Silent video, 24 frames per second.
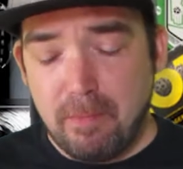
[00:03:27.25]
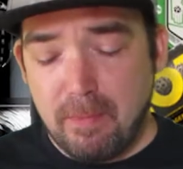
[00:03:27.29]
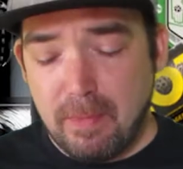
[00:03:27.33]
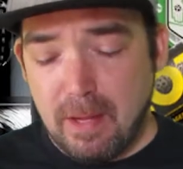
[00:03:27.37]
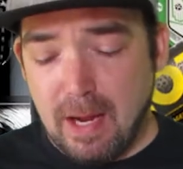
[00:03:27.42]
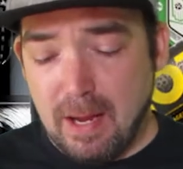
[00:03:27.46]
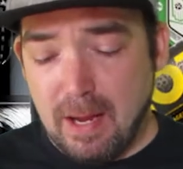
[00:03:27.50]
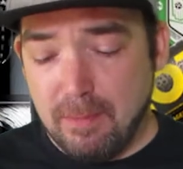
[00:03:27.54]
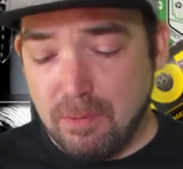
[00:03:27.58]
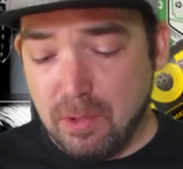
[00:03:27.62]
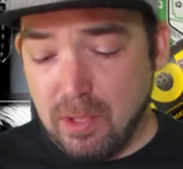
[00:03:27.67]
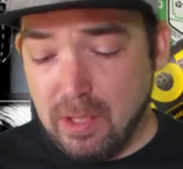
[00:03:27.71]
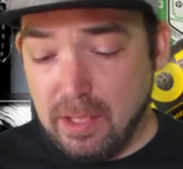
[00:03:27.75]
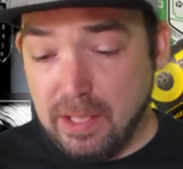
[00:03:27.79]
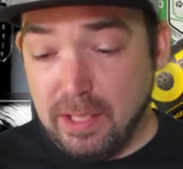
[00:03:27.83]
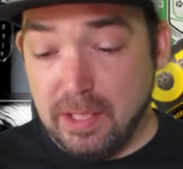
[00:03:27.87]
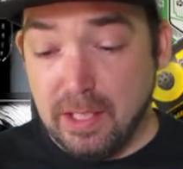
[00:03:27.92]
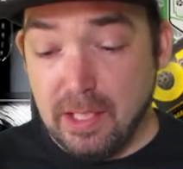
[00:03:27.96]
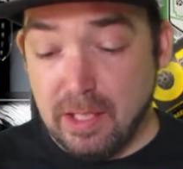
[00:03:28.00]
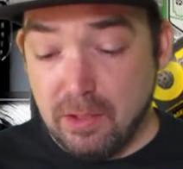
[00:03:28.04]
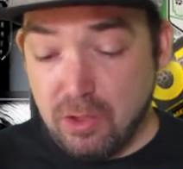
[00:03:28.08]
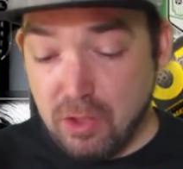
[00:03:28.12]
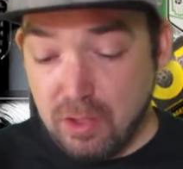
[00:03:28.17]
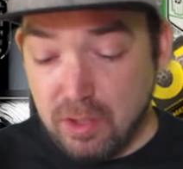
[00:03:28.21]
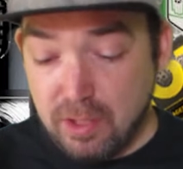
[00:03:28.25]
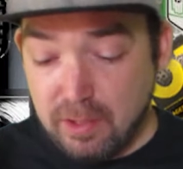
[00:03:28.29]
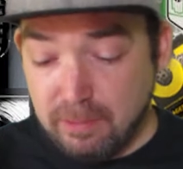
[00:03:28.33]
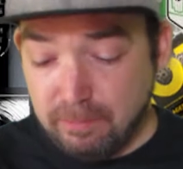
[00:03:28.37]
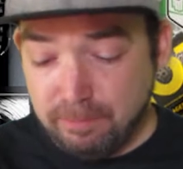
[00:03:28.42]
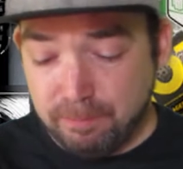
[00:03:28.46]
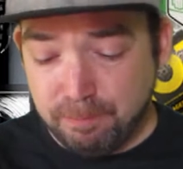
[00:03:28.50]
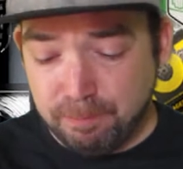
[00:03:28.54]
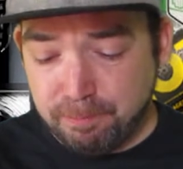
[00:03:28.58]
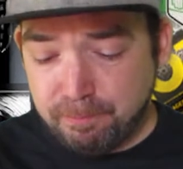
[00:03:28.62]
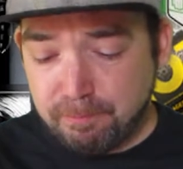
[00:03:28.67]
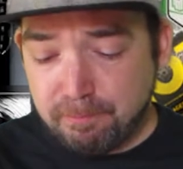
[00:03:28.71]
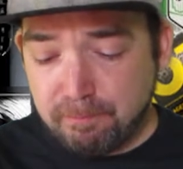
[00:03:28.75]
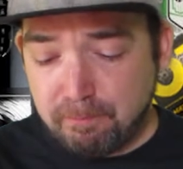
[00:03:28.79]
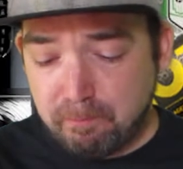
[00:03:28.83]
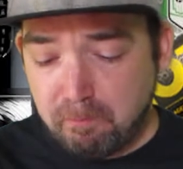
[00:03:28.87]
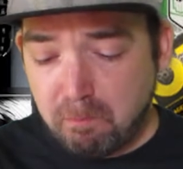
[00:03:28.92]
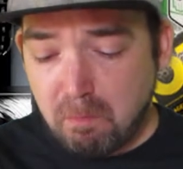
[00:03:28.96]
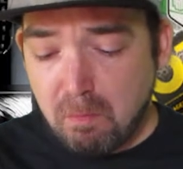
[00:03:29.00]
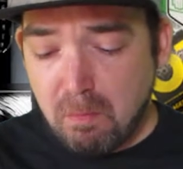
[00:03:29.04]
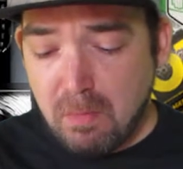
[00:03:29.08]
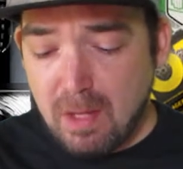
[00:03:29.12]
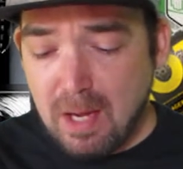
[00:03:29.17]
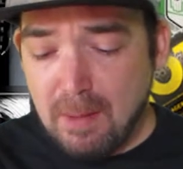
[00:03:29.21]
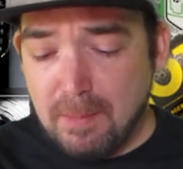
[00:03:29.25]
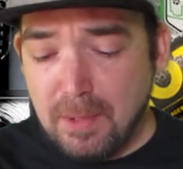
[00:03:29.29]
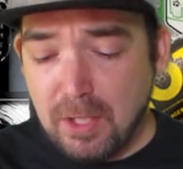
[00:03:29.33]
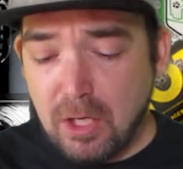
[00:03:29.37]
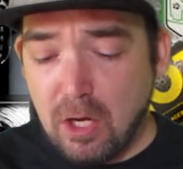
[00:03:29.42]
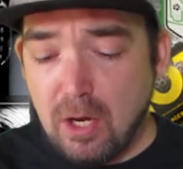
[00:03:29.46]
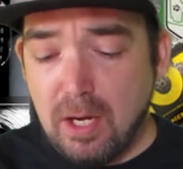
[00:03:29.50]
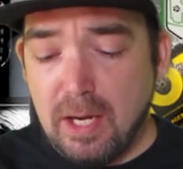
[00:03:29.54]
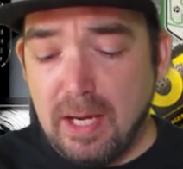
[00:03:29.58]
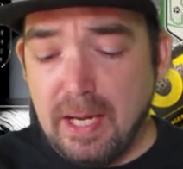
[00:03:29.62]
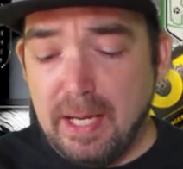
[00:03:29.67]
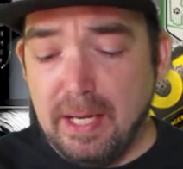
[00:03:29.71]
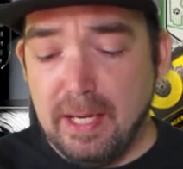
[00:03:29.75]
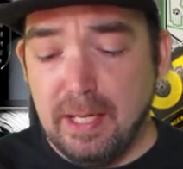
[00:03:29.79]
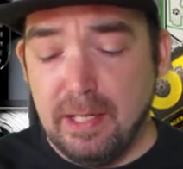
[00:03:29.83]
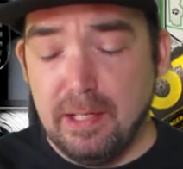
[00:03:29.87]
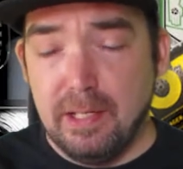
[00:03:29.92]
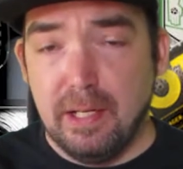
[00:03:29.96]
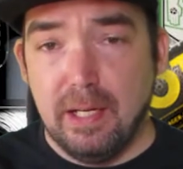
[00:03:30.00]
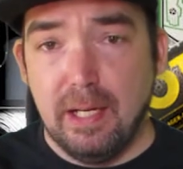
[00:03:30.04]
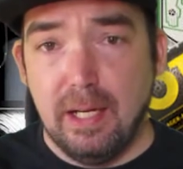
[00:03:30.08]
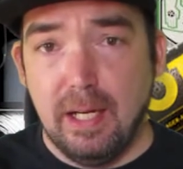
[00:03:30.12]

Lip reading: Absolutely delicious. I'm gonna go ahead and